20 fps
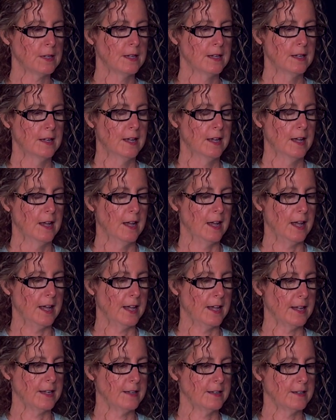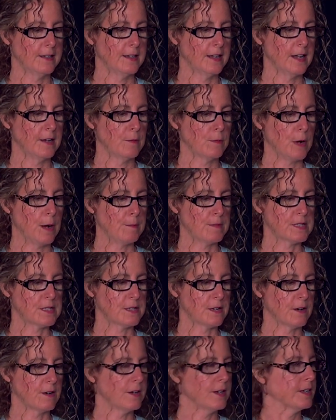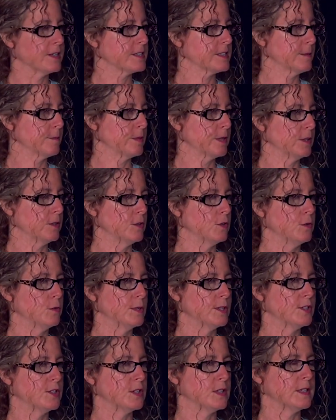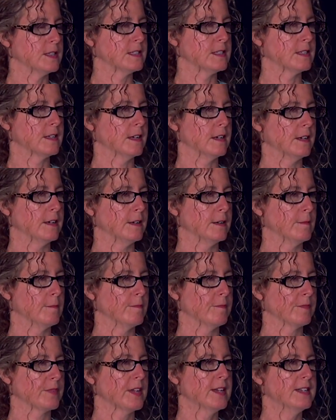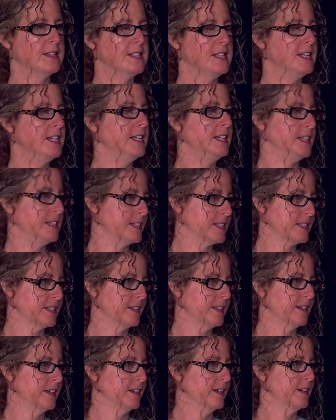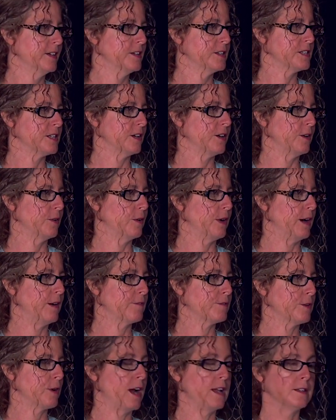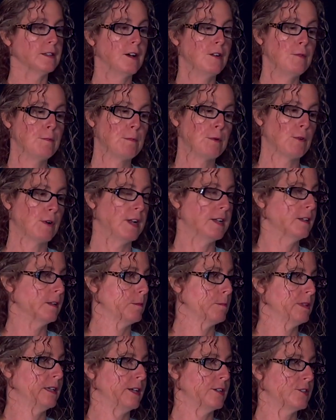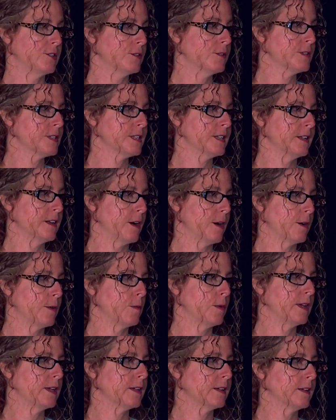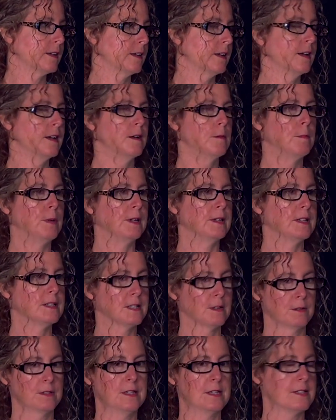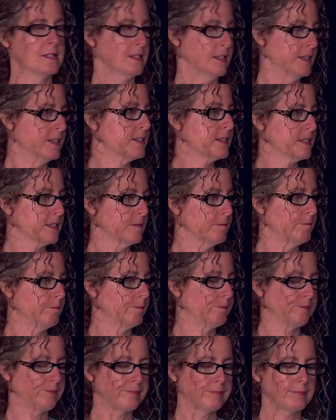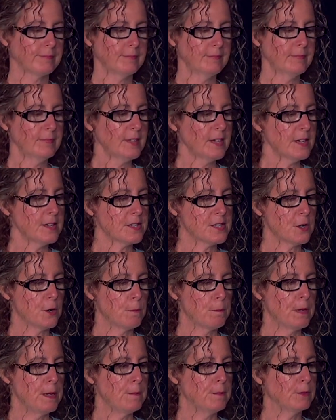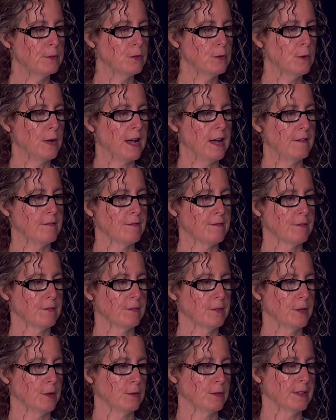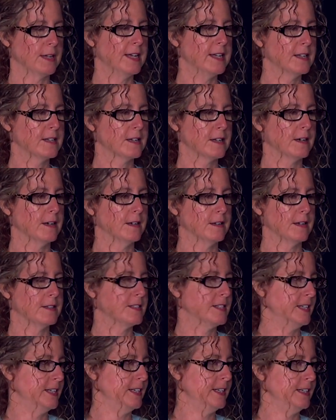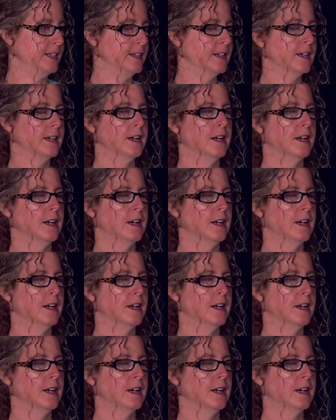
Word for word: Mm -hmm. And then I'm starting something new, which is um, teas. So after I love perennial pleasures in Hardwick, but it's a distance. Yes. So people who have, you know, like a, a tea,